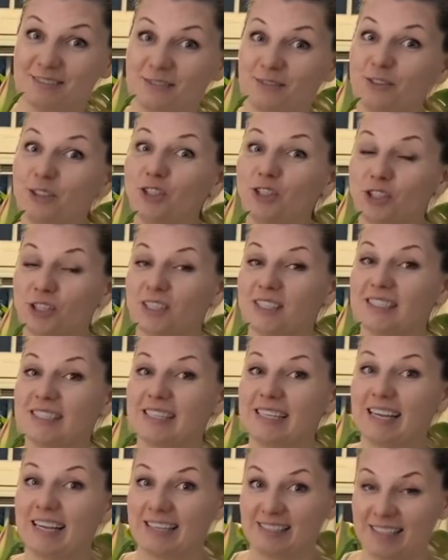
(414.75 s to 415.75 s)
which is
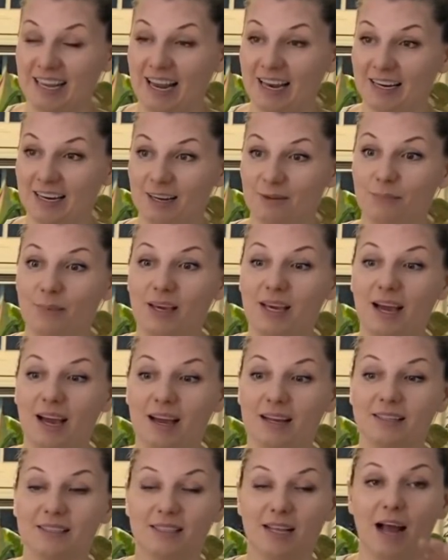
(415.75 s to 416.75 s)
exciting
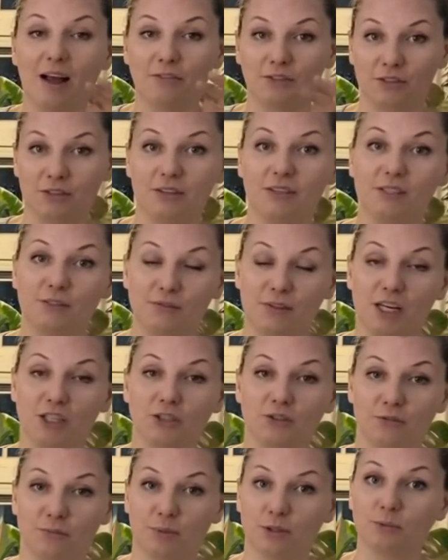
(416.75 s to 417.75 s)
because after this flush
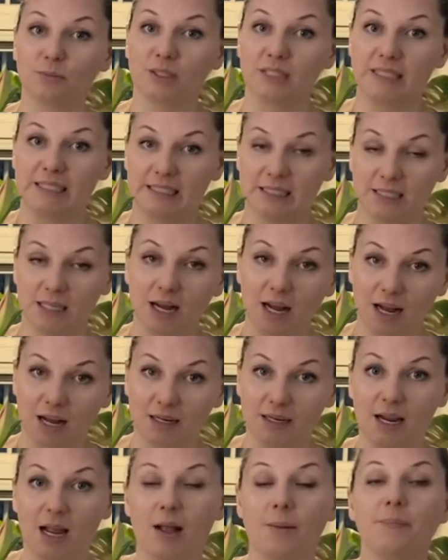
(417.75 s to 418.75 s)
of blooms is
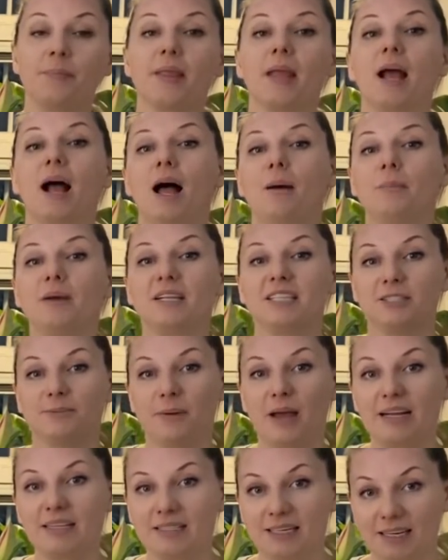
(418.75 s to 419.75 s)
done, I'm
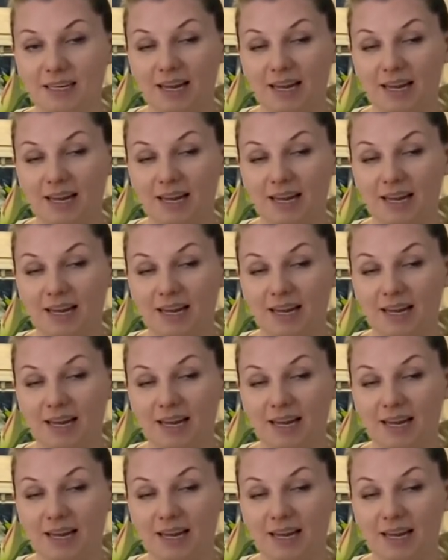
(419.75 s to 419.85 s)
expecting